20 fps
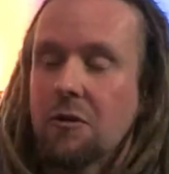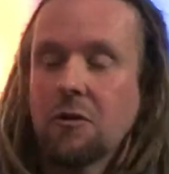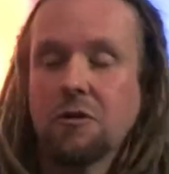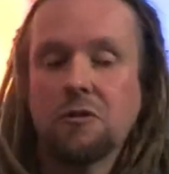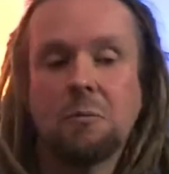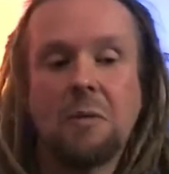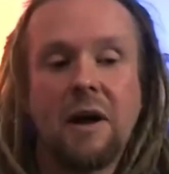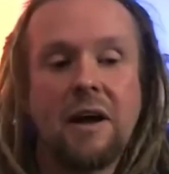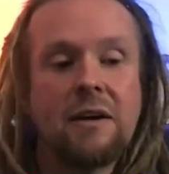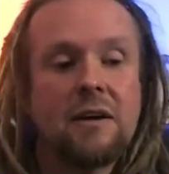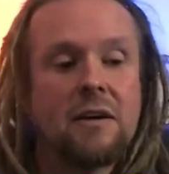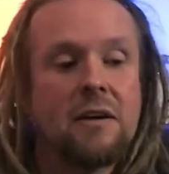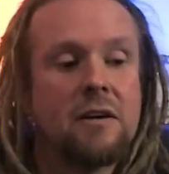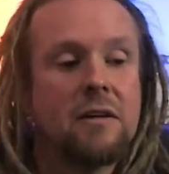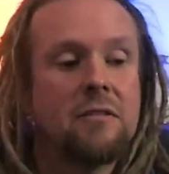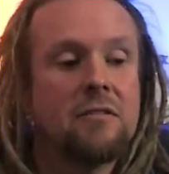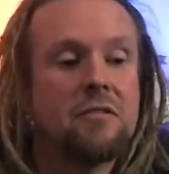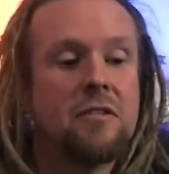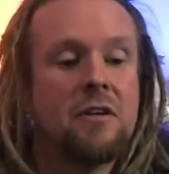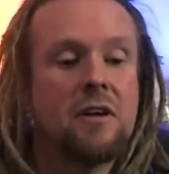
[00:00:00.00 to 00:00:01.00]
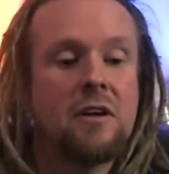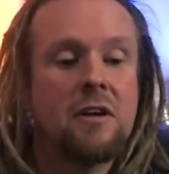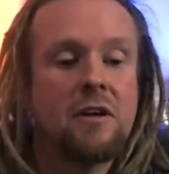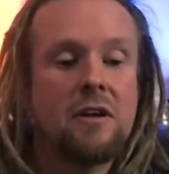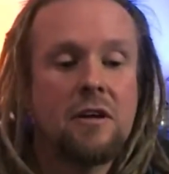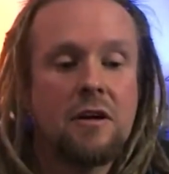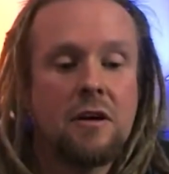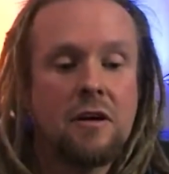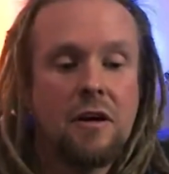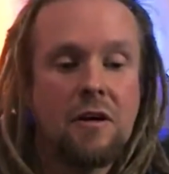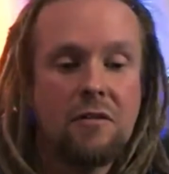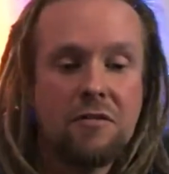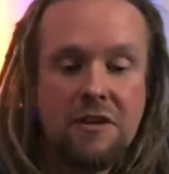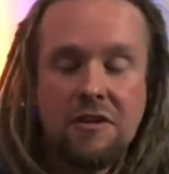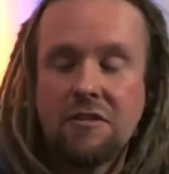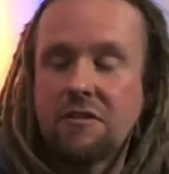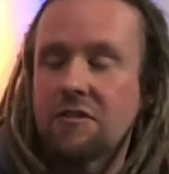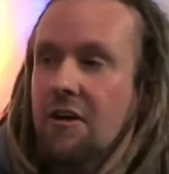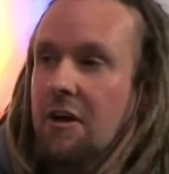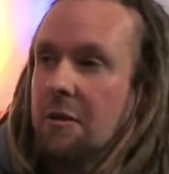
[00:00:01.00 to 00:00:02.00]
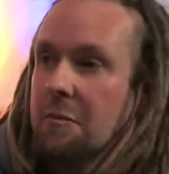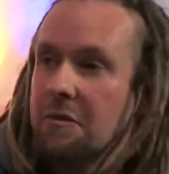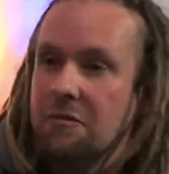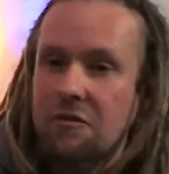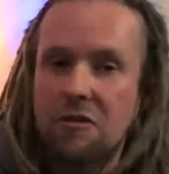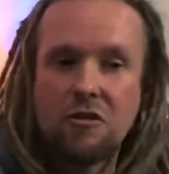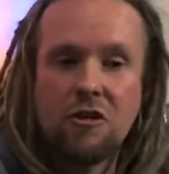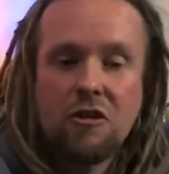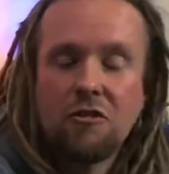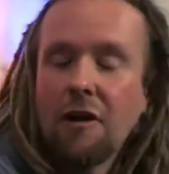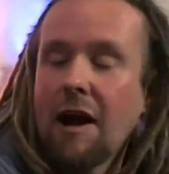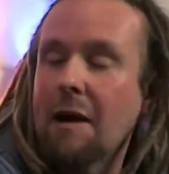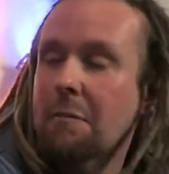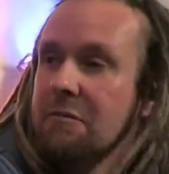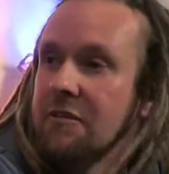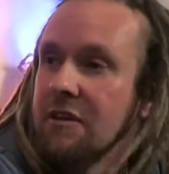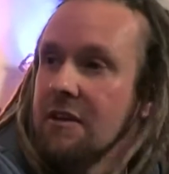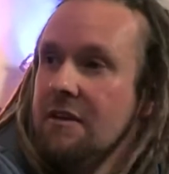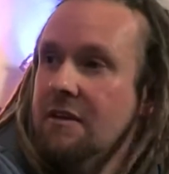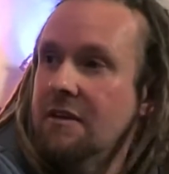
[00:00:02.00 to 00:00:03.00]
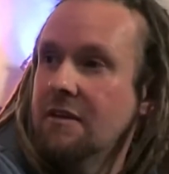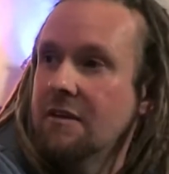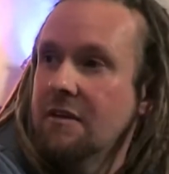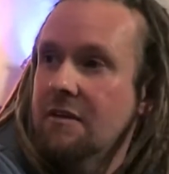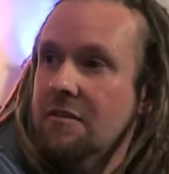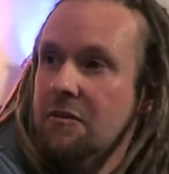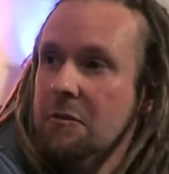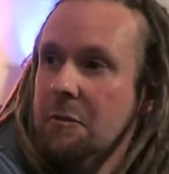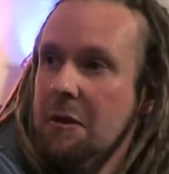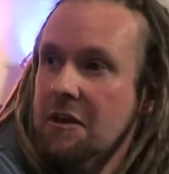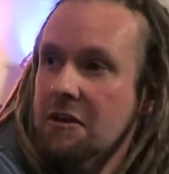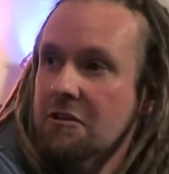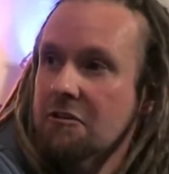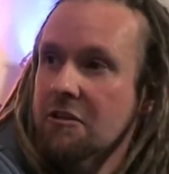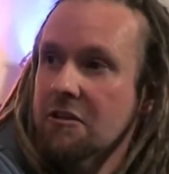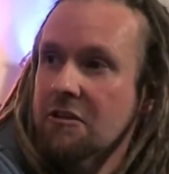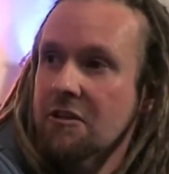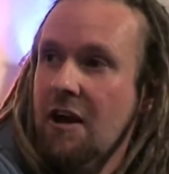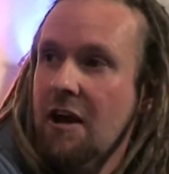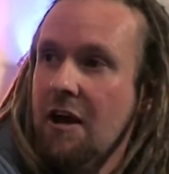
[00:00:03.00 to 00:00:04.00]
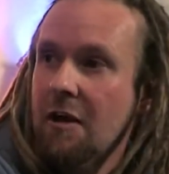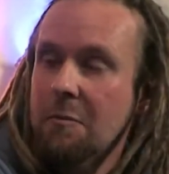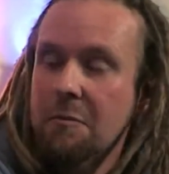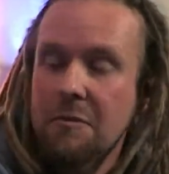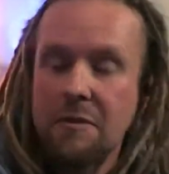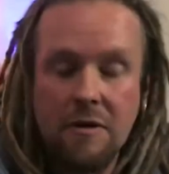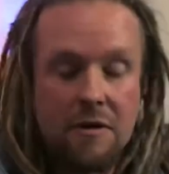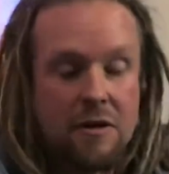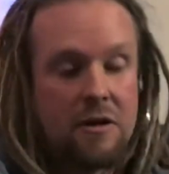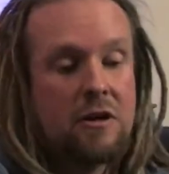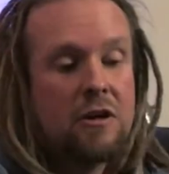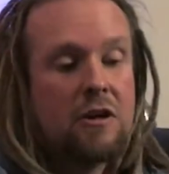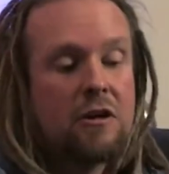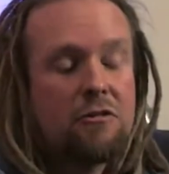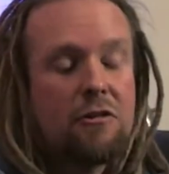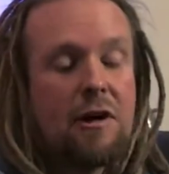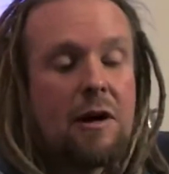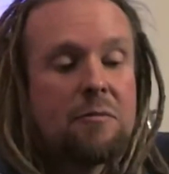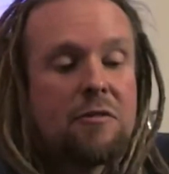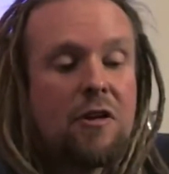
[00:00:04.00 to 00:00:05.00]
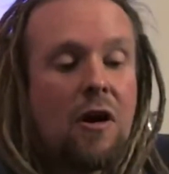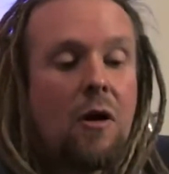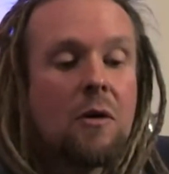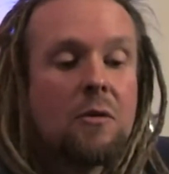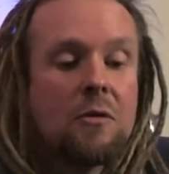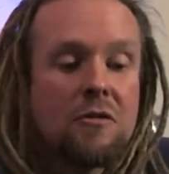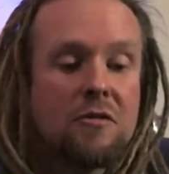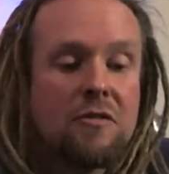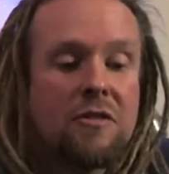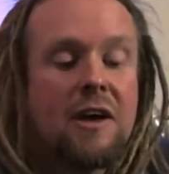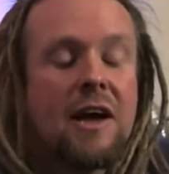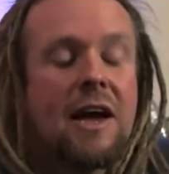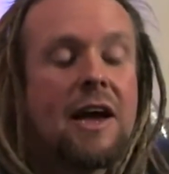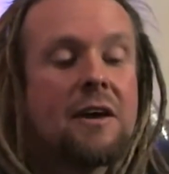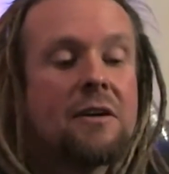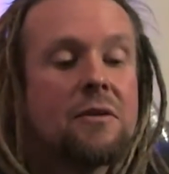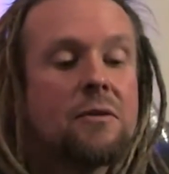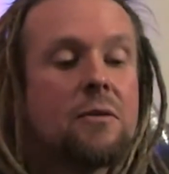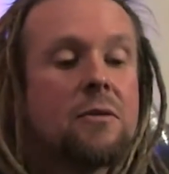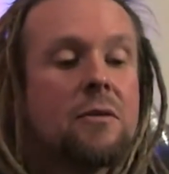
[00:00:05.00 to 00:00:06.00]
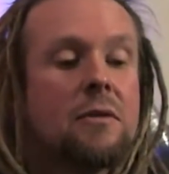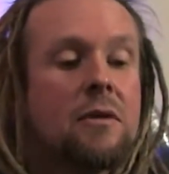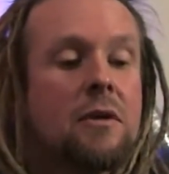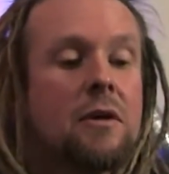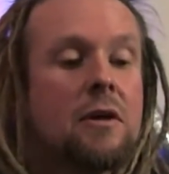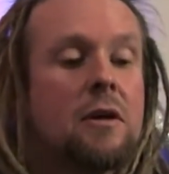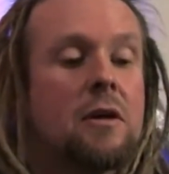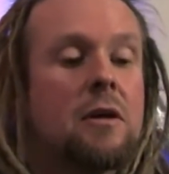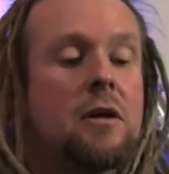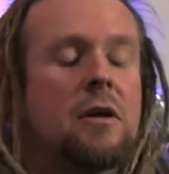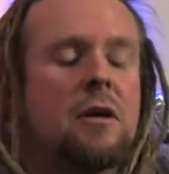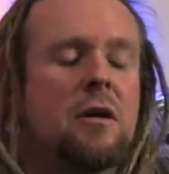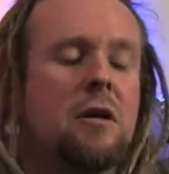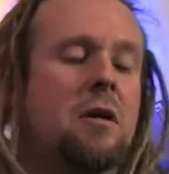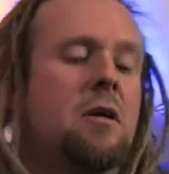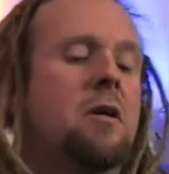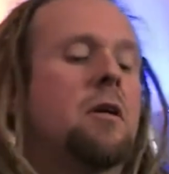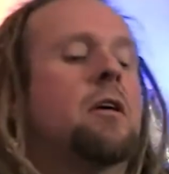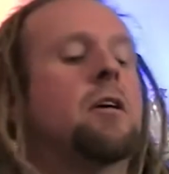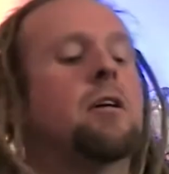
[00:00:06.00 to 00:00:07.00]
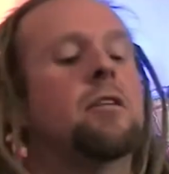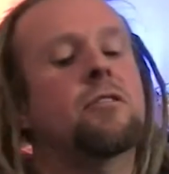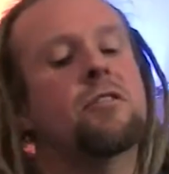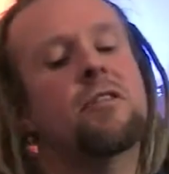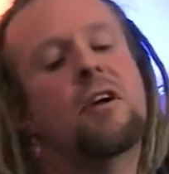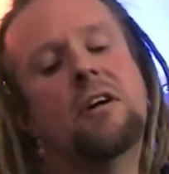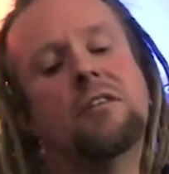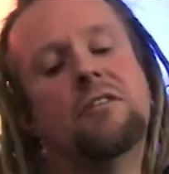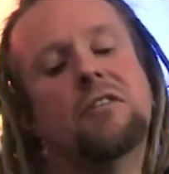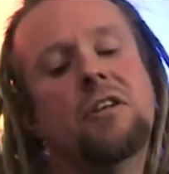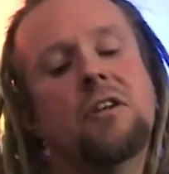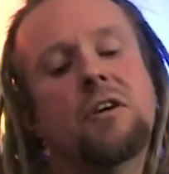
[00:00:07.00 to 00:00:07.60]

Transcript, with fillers: torch, mate. And of this time, I've just grabbed it from under his arm, yeah. grabbed hold of the handle, and started